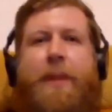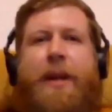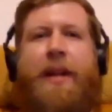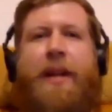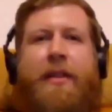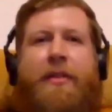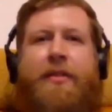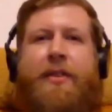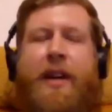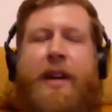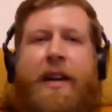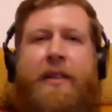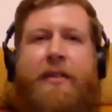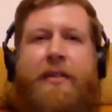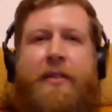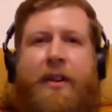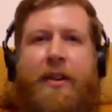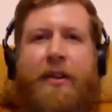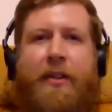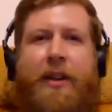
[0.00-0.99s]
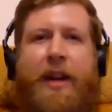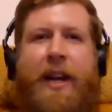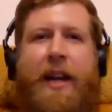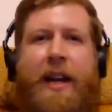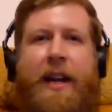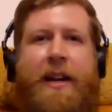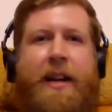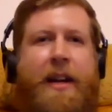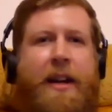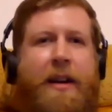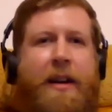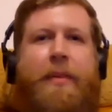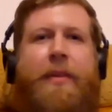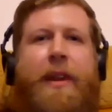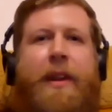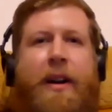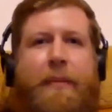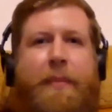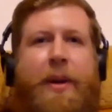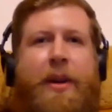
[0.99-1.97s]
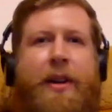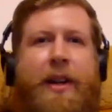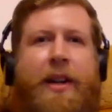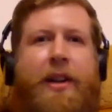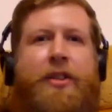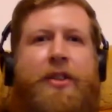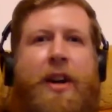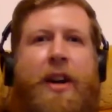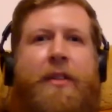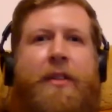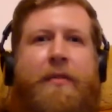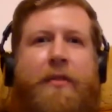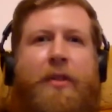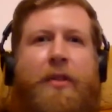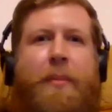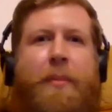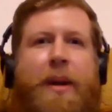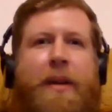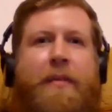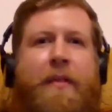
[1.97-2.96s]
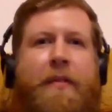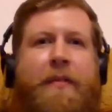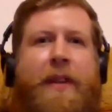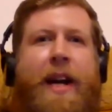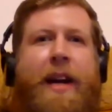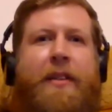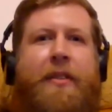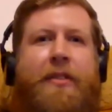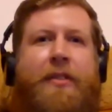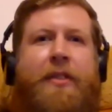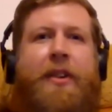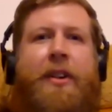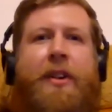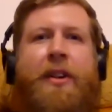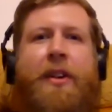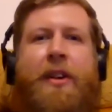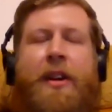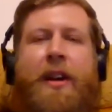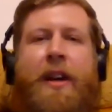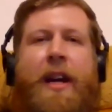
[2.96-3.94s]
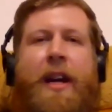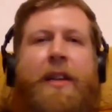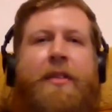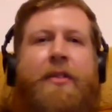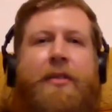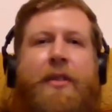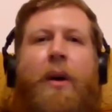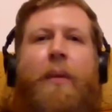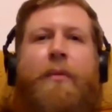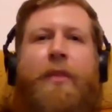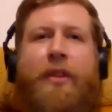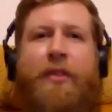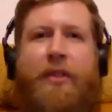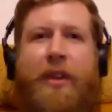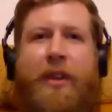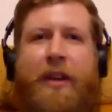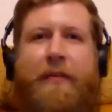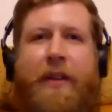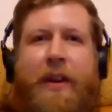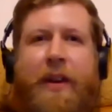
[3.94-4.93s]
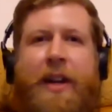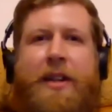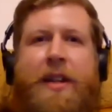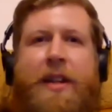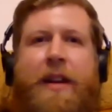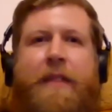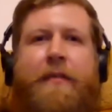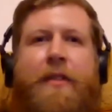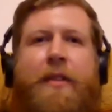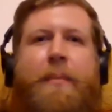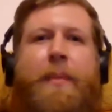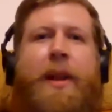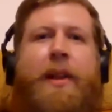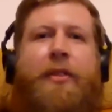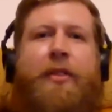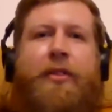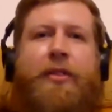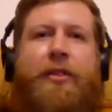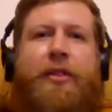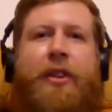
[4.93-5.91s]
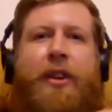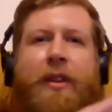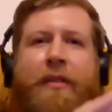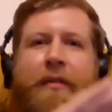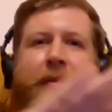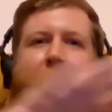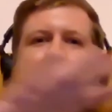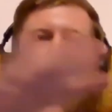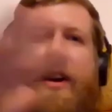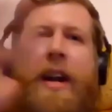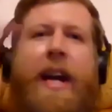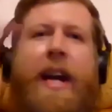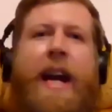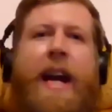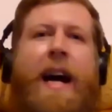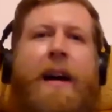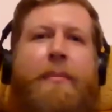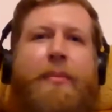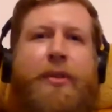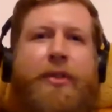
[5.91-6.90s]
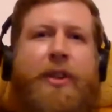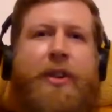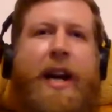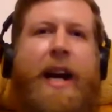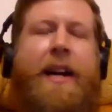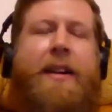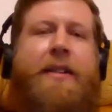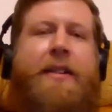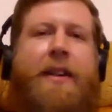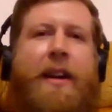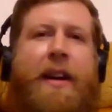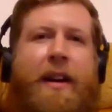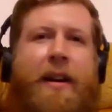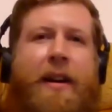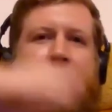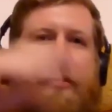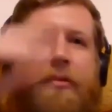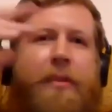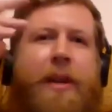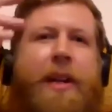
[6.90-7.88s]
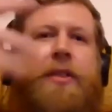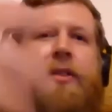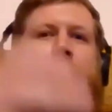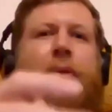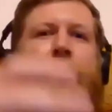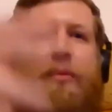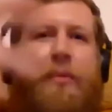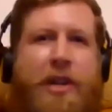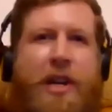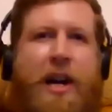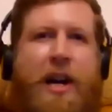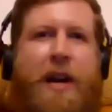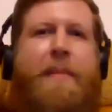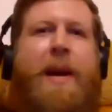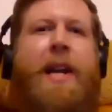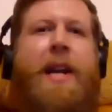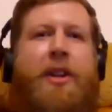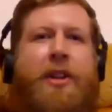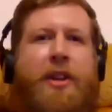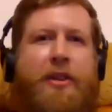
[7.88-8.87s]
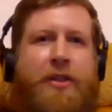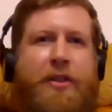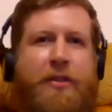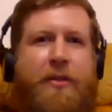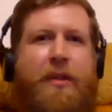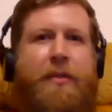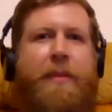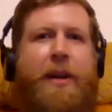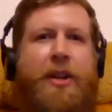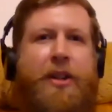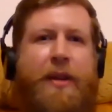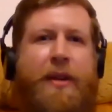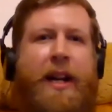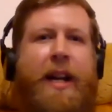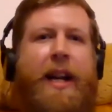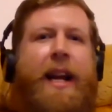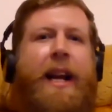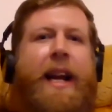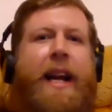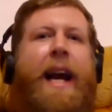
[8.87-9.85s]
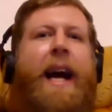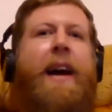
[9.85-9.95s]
But in the studies that are looking at um, therapeutic and transformative effects, it's obviously very different, but there's a certain very abstract uh, ritual dimension to it, which clearly right.